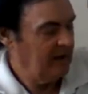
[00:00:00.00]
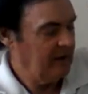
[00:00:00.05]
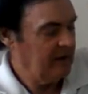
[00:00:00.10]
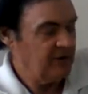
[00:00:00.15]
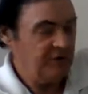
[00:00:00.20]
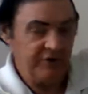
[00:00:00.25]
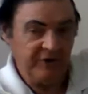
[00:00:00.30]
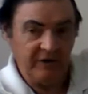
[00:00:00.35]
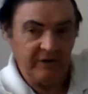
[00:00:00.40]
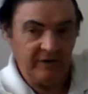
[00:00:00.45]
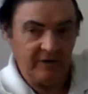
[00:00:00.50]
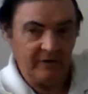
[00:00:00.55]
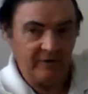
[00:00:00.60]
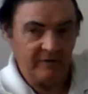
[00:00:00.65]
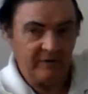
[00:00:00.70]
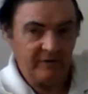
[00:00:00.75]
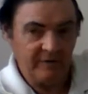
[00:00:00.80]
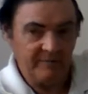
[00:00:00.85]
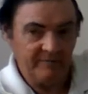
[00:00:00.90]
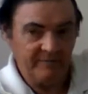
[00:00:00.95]
G note.
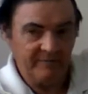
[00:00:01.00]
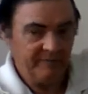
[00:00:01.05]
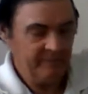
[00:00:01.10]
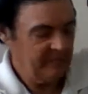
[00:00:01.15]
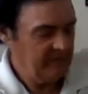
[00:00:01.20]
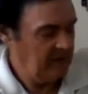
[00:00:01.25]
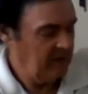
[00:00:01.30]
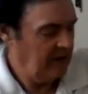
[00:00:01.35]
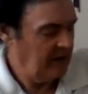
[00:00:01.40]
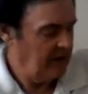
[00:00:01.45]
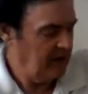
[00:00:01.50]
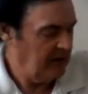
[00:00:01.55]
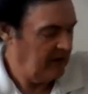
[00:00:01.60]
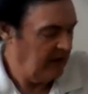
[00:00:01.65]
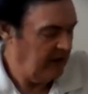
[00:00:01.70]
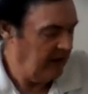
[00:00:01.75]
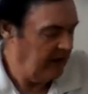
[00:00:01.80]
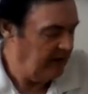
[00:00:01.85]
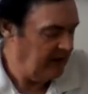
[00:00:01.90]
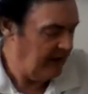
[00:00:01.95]

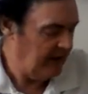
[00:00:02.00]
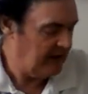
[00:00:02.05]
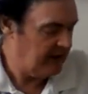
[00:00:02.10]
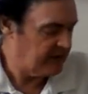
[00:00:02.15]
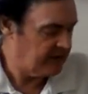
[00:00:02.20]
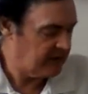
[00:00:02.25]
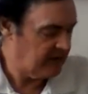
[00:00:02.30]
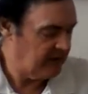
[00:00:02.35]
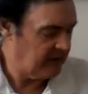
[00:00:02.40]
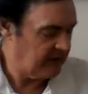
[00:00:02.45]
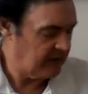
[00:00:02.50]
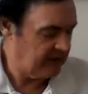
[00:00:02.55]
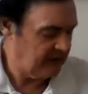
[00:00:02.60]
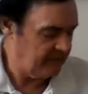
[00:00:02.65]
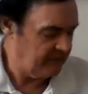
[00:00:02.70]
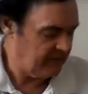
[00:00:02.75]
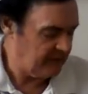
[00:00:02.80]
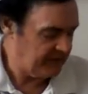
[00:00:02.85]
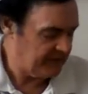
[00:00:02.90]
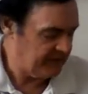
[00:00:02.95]
And that is going to give
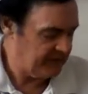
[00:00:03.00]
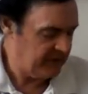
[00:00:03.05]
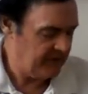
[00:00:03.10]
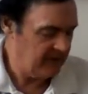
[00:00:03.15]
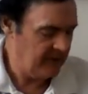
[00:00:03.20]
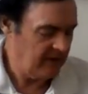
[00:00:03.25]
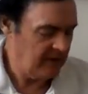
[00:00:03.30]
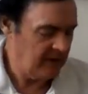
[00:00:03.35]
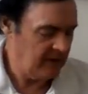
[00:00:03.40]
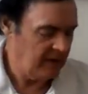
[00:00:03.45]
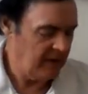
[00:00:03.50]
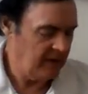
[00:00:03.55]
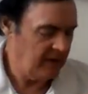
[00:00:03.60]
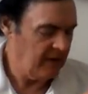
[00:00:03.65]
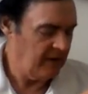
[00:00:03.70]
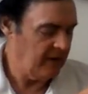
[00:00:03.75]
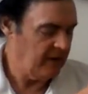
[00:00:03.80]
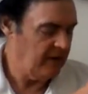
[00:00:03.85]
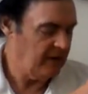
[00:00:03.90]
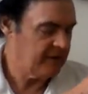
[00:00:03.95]
us
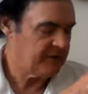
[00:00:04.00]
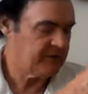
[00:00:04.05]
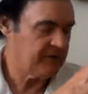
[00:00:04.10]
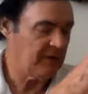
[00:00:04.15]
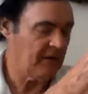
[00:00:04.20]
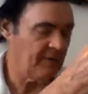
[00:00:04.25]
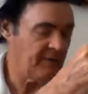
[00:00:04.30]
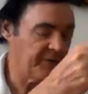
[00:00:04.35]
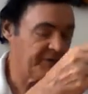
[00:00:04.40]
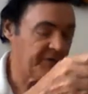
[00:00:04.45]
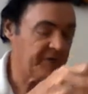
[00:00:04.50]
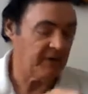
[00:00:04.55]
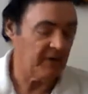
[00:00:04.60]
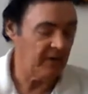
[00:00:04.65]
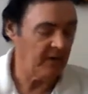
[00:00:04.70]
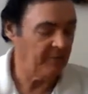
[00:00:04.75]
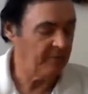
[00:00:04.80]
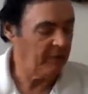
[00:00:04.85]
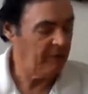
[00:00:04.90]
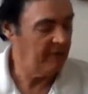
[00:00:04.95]
this double
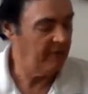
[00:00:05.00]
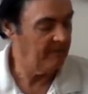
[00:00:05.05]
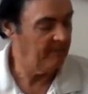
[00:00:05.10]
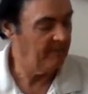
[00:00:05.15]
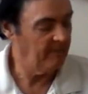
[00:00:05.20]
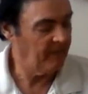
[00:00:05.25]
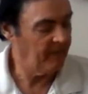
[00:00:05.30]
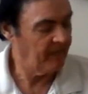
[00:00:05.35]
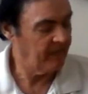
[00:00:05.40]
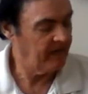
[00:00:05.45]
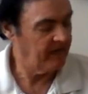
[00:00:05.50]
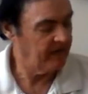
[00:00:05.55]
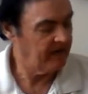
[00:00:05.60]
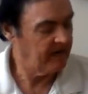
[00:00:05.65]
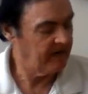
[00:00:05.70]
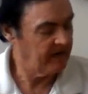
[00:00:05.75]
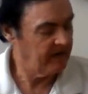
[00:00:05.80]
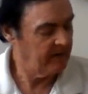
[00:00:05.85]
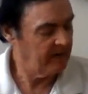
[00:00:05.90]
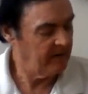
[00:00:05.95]
stop,
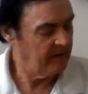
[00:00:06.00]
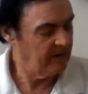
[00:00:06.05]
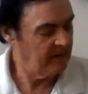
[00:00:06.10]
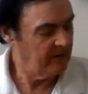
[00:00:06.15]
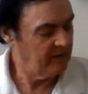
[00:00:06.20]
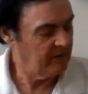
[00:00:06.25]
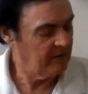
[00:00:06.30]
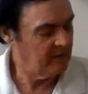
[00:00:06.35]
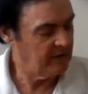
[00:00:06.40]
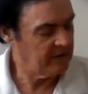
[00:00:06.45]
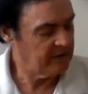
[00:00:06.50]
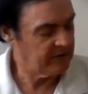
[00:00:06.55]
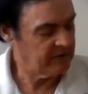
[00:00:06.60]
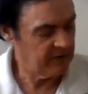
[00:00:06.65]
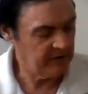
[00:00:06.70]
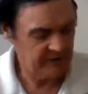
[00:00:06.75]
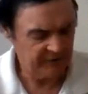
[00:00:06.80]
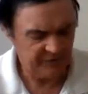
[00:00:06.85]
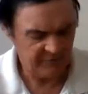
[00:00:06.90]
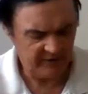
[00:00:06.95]
which
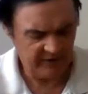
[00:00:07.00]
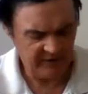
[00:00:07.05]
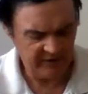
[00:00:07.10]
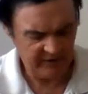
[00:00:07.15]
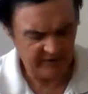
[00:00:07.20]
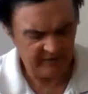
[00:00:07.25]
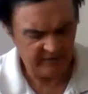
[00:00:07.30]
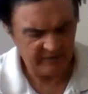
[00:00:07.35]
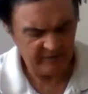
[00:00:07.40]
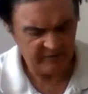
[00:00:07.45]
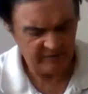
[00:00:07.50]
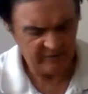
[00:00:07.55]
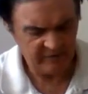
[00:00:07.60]
is right here.